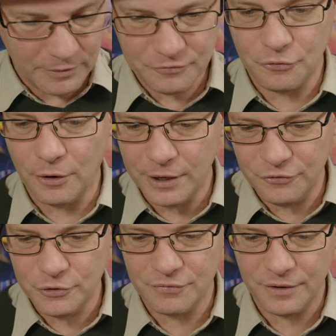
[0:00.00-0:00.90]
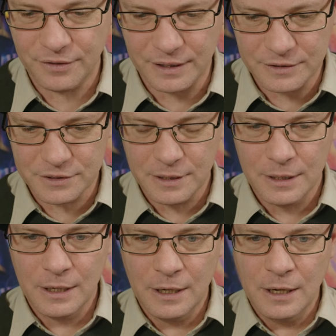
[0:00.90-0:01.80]
and we've tried a few different things.
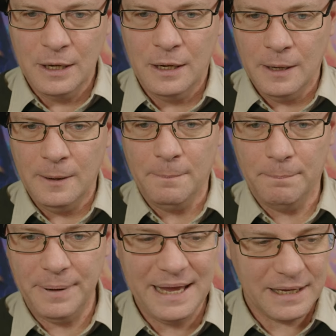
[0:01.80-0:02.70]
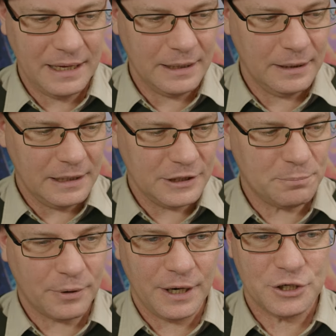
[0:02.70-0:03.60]
Banking
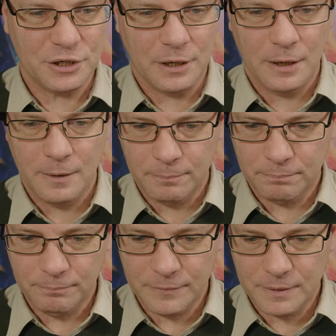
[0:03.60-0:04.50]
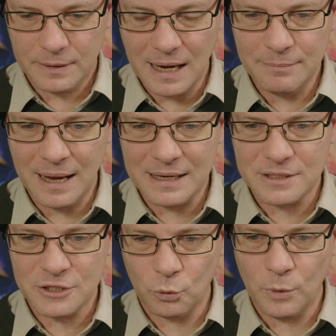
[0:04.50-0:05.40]
inspiration. Game
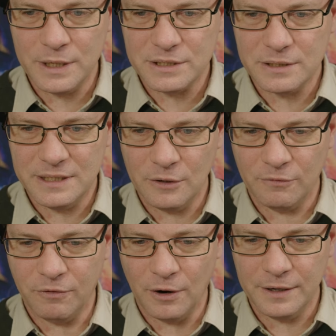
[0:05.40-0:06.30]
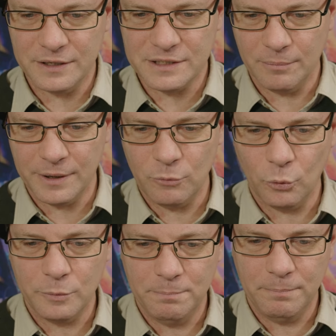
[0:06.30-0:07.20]
masters always terrified that somebody
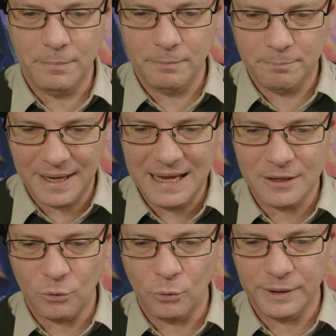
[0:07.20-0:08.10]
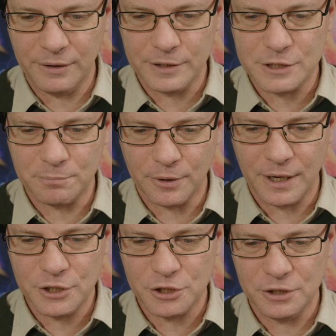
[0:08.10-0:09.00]
will bank all their
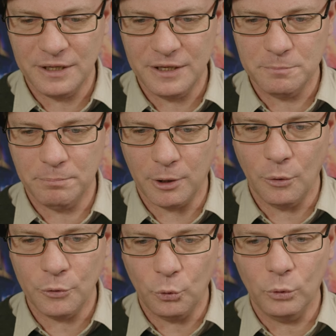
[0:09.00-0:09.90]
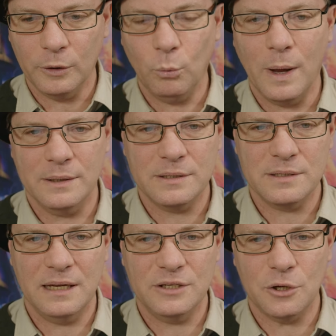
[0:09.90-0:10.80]
inspiration and then blow it all at
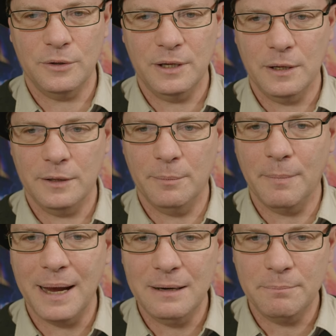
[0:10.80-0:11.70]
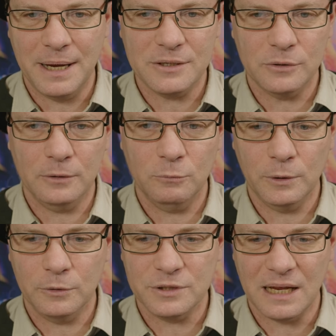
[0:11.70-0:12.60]
once, and so their their main battle
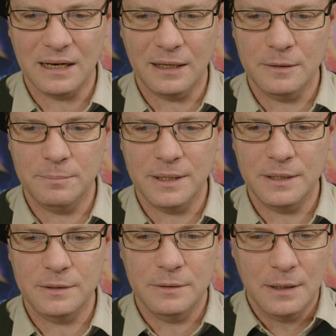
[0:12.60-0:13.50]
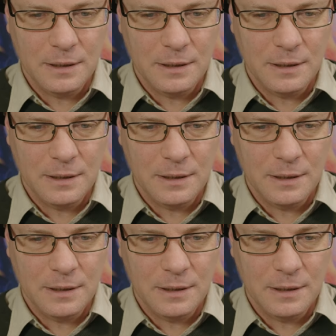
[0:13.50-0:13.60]
will suddenly be